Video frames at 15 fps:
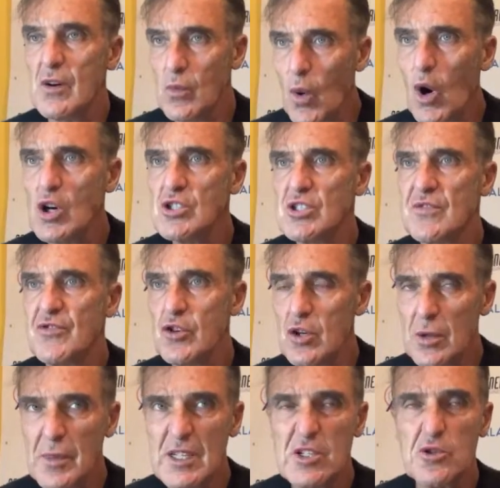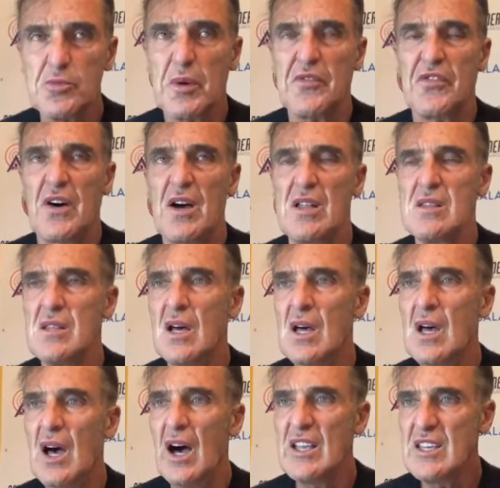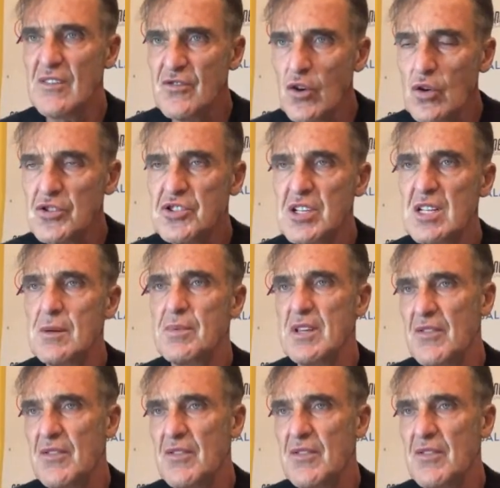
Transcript: It was. If you're a Middlesbrough fan and you've not seen it,